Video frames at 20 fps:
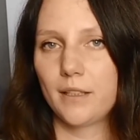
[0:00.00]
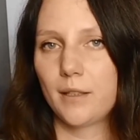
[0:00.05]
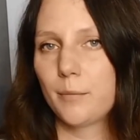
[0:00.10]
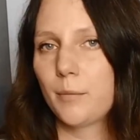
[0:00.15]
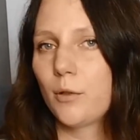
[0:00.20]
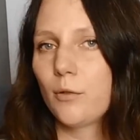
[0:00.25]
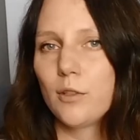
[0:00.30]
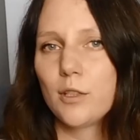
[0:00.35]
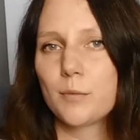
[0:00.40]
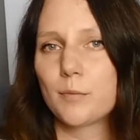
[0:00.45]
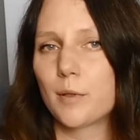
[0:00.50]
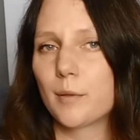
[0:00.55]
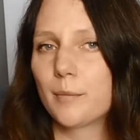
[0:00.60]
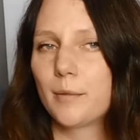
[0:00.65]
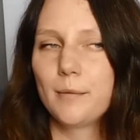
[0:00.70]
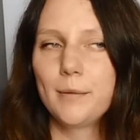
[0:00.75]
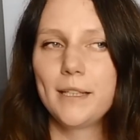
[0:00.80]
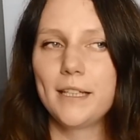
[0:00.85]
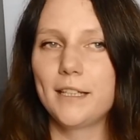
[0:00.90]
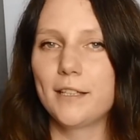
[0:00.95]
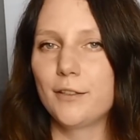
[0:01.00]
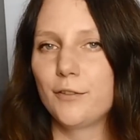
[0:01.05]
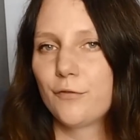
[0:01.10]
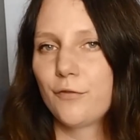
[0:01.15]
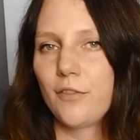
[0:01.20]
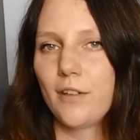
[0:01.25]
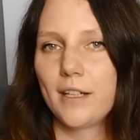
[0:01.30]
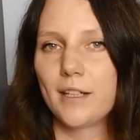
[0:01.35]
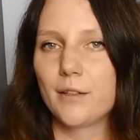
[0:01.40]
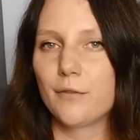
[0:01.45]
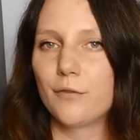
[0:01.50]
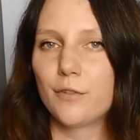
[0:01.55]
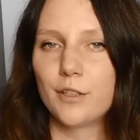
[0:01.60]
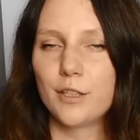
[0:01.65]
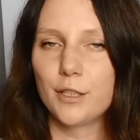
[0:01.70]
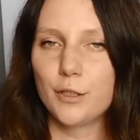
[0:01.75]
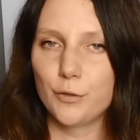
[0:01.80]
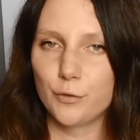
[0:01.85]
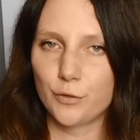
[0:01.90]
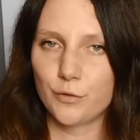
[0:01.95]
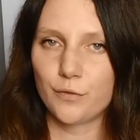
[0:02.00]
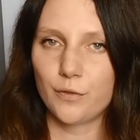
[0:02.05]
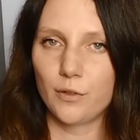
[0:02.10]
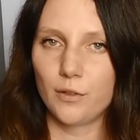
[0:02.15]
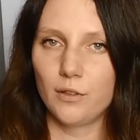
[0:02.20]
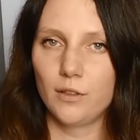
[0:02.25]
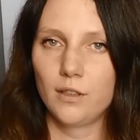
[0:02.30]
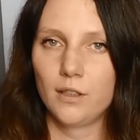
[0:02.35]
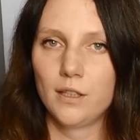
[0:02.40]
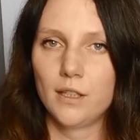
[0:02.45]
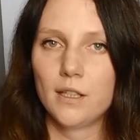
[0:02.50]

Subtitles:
The Polish probably didn't find them very useful.